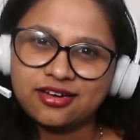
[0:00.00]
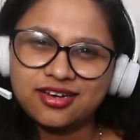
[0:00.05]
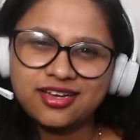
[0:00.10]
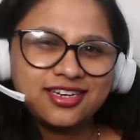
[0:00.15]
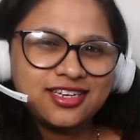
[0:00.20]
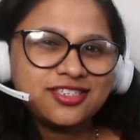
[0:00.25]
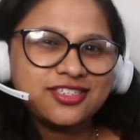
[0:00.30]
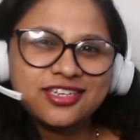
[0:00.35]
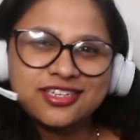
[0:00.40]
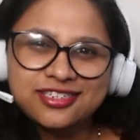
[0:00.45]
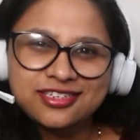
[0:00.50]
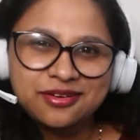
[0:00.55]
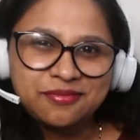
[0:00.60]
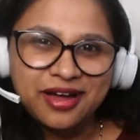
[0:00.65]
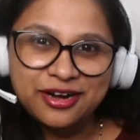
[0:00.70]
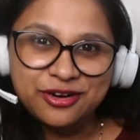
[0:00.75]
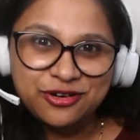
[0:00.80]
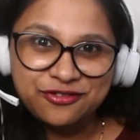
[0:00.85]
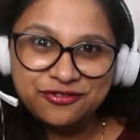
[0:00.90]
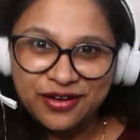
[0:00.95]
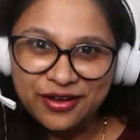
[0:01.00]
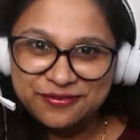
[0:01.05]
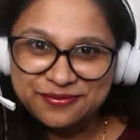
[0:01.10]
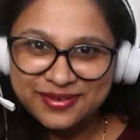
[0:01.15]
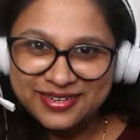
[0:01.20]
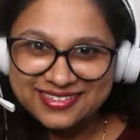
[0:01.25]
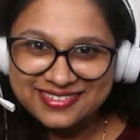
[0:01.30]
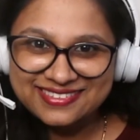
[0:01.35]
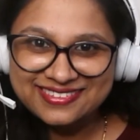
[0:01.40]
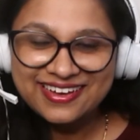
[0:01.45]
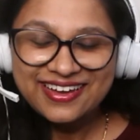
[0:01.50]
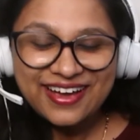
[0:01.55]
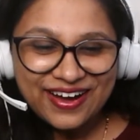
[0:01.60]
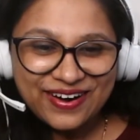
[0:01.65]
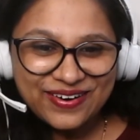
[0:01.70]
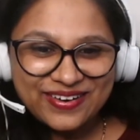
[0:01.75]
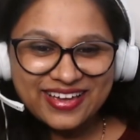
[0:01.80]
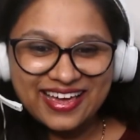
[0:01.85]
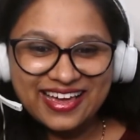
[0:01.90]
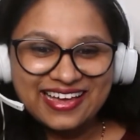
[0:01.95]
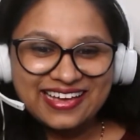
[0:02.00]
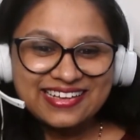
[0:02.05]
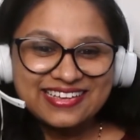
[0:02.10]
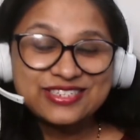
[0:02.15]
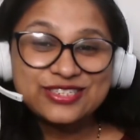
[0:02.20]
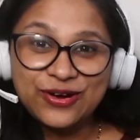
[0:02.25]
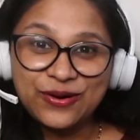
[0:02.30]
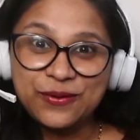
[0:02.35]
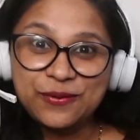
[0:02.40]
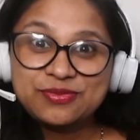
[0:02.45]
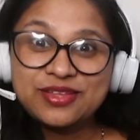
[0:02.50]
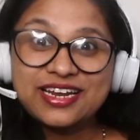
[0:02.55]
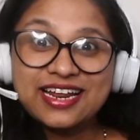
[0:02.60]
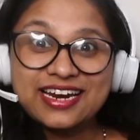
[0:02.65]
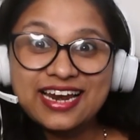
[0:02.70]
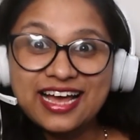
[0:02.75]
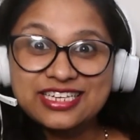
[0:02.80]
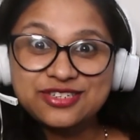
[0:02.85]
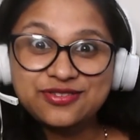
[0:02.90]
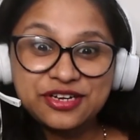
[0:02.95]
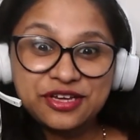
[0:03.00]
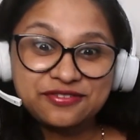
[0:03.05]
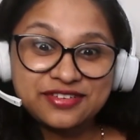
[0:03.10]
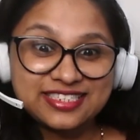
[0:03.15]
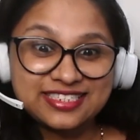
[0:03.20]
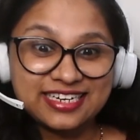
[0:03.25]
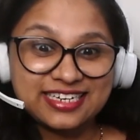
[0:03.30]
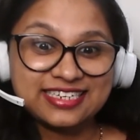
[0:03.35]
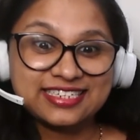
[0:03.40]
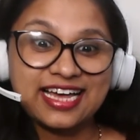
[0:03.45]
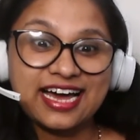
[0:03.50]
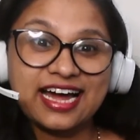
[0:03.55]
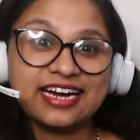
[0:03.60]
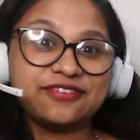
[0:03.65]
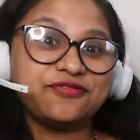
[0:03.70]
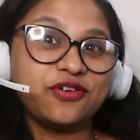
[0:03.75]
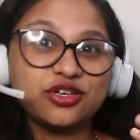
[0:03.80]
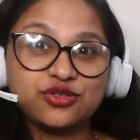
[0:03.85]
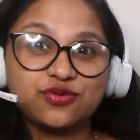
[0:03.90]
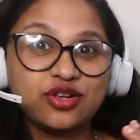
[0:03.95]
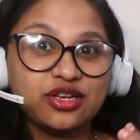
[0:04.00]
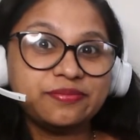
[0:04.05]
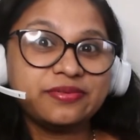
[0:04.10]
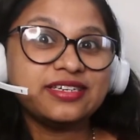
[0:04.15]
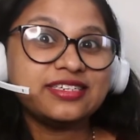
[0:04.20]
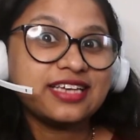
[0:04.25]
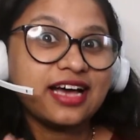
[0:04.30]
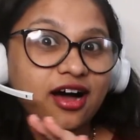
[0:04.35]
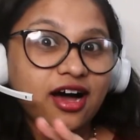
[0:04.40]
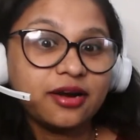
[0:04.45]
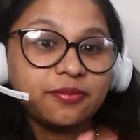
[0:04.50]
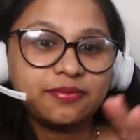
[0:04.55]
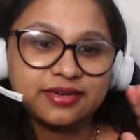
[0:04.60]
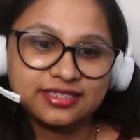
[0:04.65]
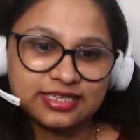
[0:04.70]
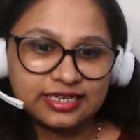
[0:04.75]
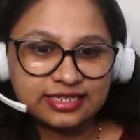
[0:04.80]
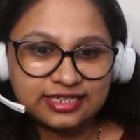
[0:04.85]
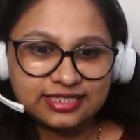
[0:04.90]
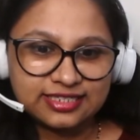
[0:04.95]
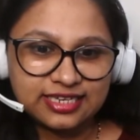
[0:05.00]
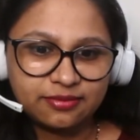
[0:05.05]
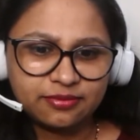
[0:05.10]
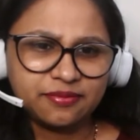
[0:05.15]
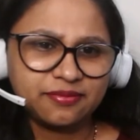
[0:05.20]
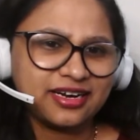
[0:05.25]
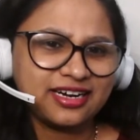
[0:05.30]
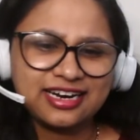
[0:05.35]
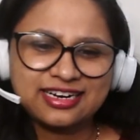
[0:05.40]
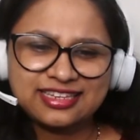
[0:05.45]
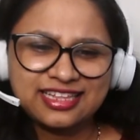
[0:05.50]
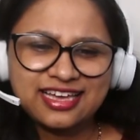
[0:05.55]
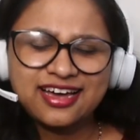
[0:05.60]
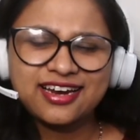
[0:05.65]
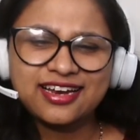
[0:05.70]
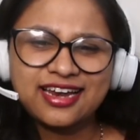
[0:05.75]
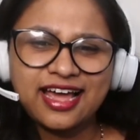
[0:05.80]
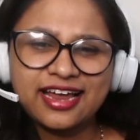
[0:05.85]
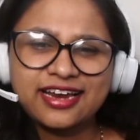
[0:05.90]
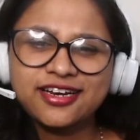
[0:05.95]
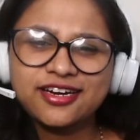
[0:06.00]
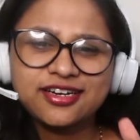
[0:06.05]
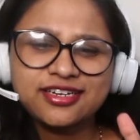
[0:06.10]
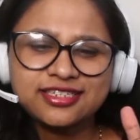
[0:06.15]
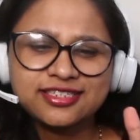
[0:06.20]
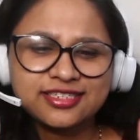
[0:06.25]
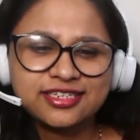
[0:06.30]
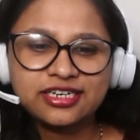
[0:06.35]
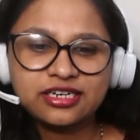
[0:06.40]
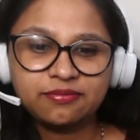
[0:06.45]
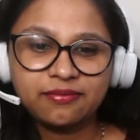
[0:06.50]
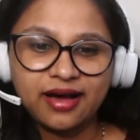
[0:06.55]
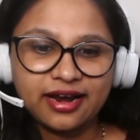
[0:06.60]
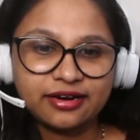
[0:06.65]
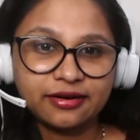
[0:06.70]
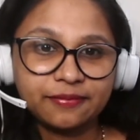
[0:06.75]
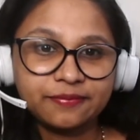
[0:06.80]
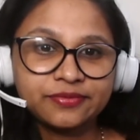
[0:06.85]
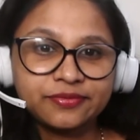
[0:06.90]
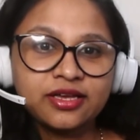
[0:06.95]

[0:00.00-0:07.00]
It is just a matter of 5 minutes. Okay, so in our last video, we studied that phospholipids are present in cell membrane and they are aligned in a discrete manner.